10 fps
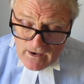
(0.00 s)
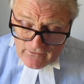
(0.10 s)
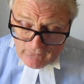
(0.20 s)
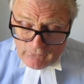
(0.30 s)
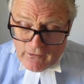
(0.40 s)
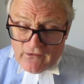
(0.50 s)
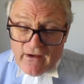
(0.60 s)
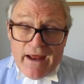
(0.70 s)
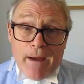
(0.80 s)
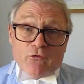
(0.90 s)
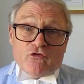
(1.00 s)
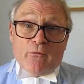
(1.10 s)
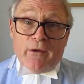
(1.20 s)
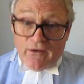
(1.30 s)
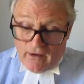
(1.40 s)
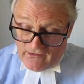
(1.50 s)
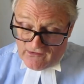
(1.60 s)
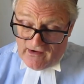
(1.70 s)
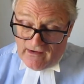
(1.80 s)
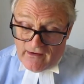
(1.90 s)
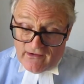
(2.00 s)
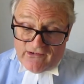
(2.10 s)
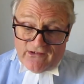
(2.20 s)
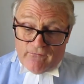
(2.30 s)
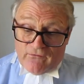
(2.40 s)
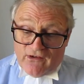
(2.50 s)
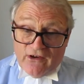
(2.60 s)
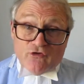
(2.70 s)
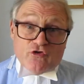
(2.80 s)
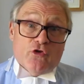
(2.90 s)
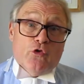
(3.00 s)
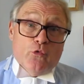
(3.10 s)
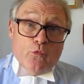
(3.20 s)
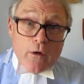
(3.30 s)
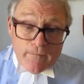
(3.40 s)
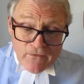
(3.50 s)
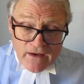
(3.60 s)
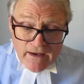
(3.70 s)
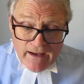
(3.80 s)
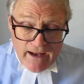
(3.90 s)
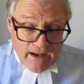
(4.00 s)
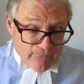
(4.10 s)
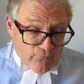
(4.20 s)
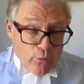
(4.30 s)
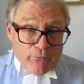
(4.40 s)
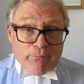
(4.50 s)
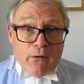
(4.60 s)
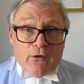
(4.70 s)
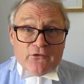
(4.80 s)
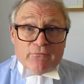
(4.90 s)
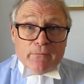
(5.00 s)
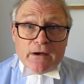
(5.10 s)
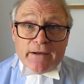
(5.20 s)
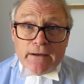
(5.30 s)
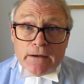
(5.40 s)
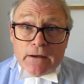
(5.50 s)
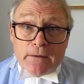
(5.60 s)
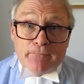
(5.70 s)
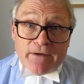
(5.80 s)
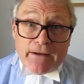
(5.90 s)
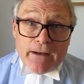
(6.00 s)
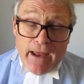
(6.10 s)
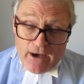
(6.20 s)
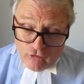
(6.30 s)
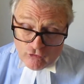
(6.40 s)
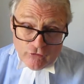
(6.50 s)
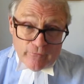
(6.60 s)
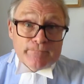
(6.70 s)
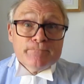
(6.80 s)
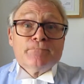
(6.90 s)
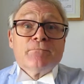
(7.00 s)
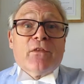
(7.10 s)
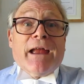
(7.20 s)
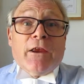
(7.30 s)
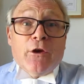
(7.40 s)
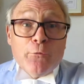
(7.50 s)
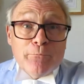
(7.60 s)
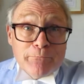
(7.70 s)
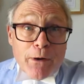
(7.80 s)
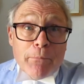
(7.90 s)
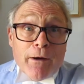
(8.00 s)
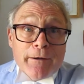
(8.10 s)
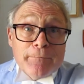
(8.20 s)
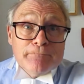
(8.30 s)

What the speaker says: This was written in Amersham in 1972 and forms part of my collection. Thank you. Bye-bye.